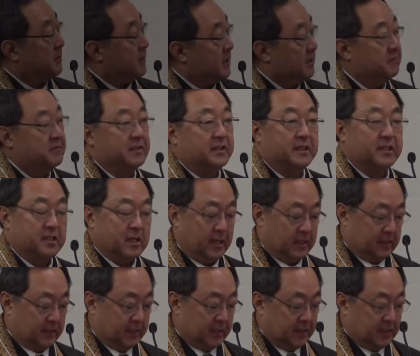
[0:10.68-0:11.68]
but definitely
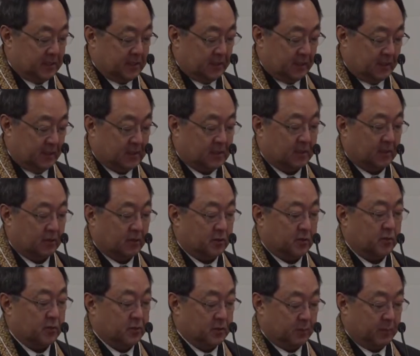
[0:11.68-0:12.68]
not least is our
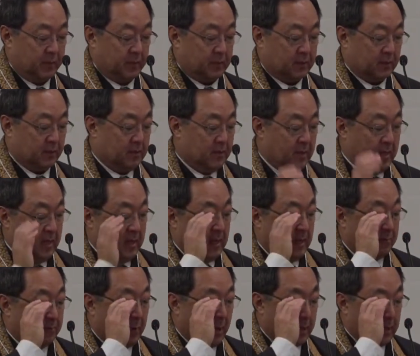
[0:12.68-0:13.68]
youth speaker,
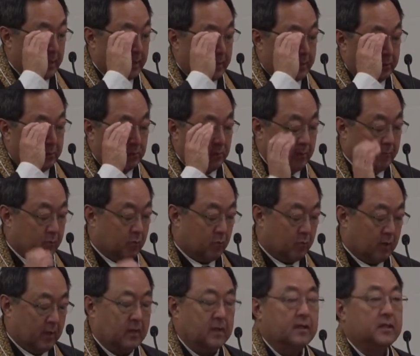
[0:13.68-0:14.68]
Marley
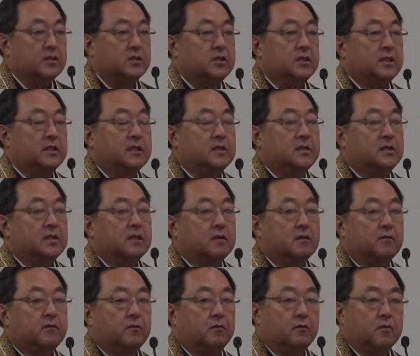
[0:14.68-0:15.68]
Uyemura. She is
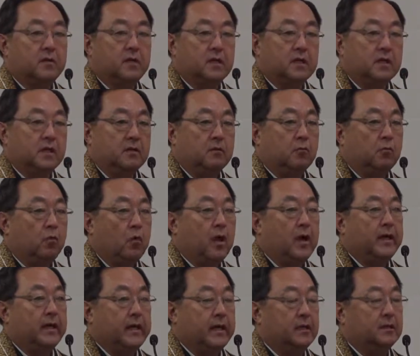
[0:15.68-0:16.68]
here for the
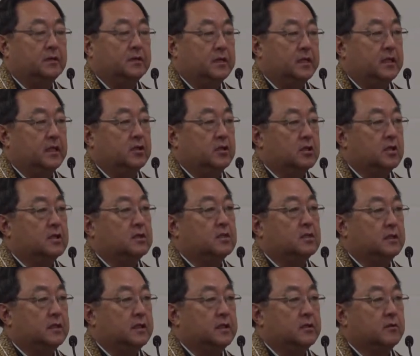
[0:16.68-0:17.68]
YLT,
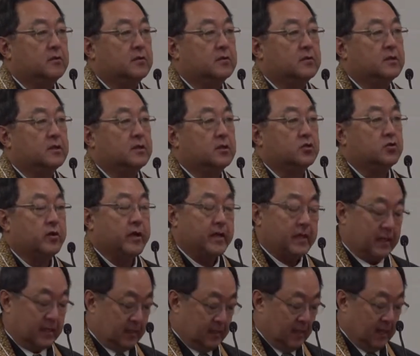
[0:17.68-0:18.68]
Young Leaders
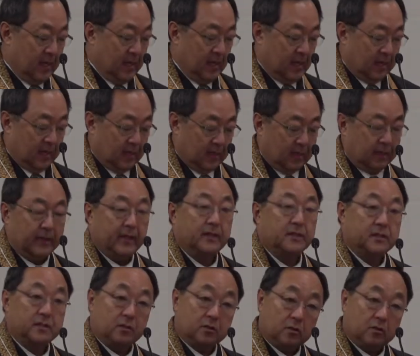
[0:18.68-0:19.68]
Training,
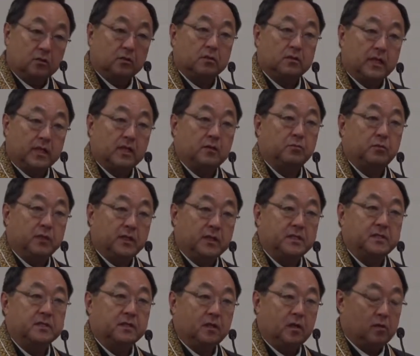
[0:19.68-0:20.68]
that's taking
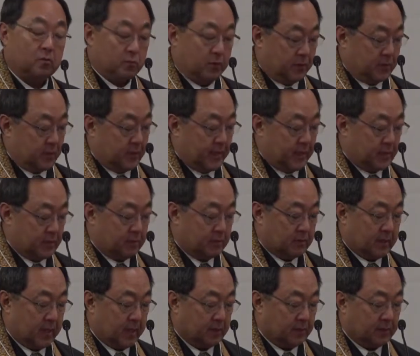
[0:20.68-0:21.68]
place along with the National
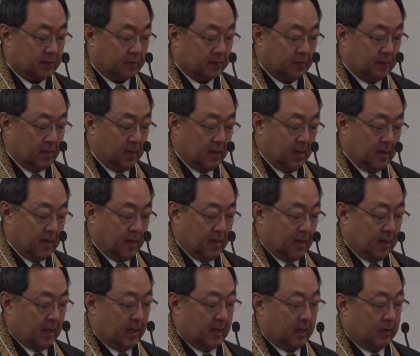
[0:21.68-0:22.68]
Council.
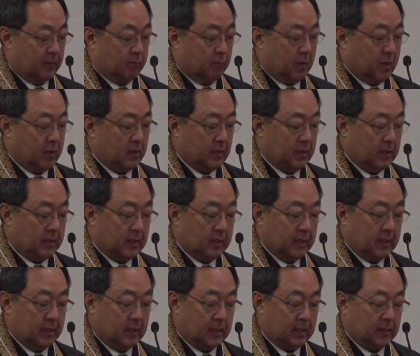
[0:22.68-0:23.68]
Marley
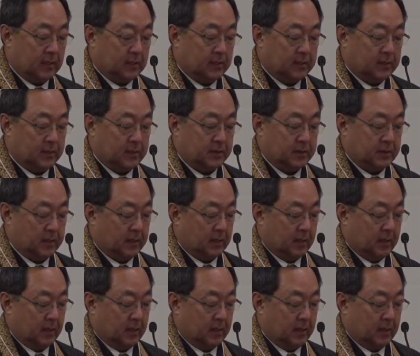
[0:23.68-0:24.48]
is